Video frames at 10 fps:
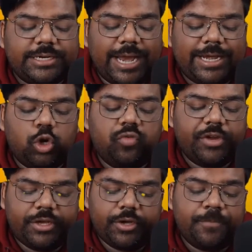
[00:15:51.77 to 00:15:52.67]
title over
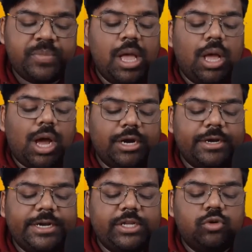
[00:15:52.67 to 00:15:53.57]
here,
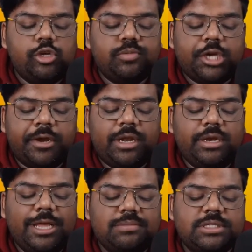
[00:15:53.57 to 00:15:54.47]
100 YouTube channel
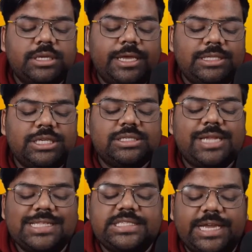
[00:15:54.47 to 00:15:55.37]
names in just
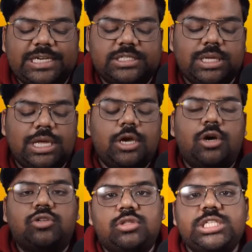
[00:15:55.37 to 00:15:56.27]
10 seconds.
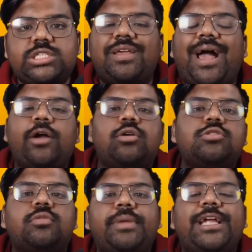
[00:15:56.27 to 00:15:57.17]
So this way I
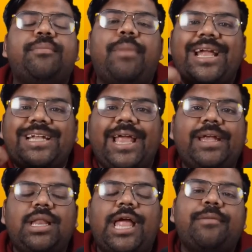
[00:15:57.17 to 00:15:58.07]
also made my
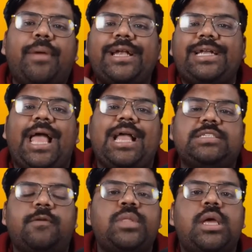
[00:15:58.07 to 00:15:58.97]
title and my
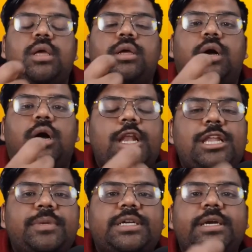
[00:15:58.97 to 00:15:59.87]
tags,
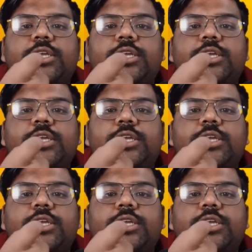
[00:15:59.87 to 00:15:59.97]
unlimited